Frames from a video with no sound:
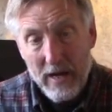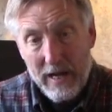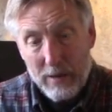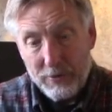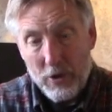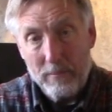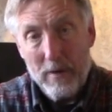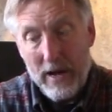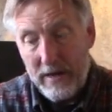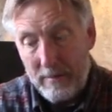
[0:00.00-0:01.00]
It was on
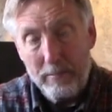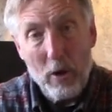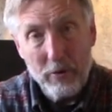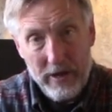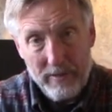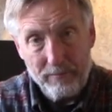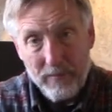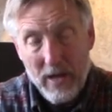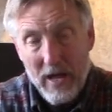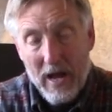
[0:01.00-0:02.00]
my podium.
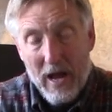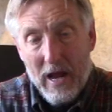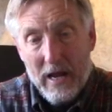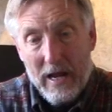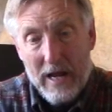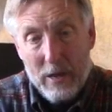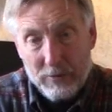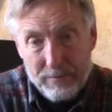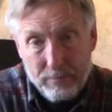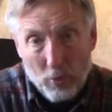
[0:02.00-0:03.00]
It
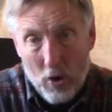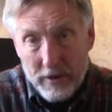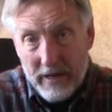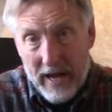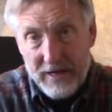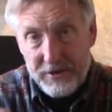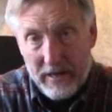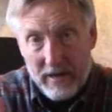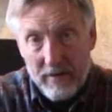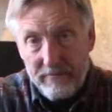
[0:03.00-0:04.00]
was
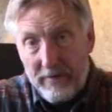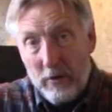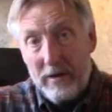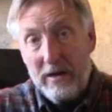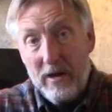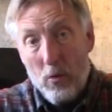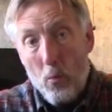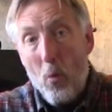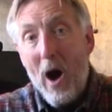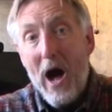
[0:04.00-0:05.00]
broadcasting very
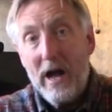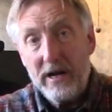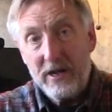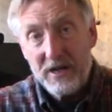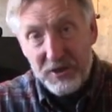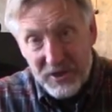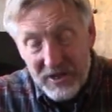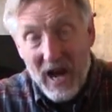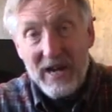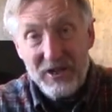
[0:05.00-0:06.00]
wide,
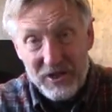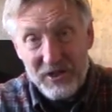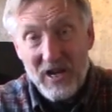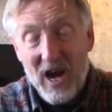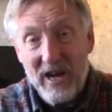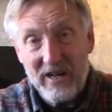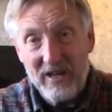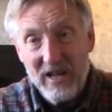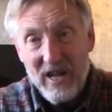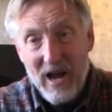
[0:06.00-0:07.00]
side to side.
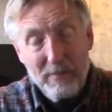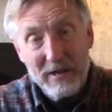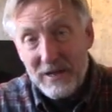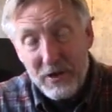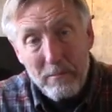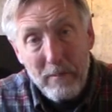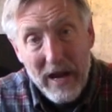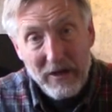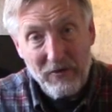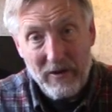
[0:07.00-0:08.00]
I mean, that's
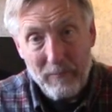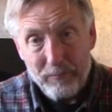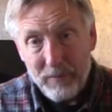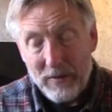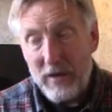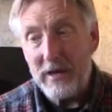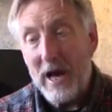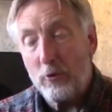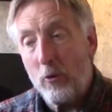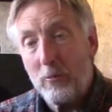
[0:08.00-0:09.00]
amazing that
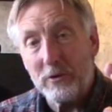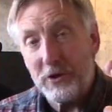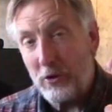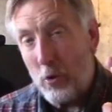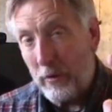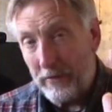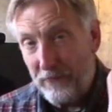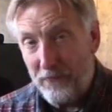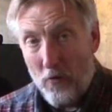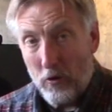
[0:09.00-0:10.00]
not only was it going
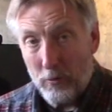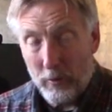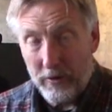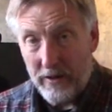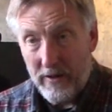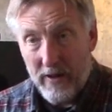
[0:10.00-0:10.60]
forward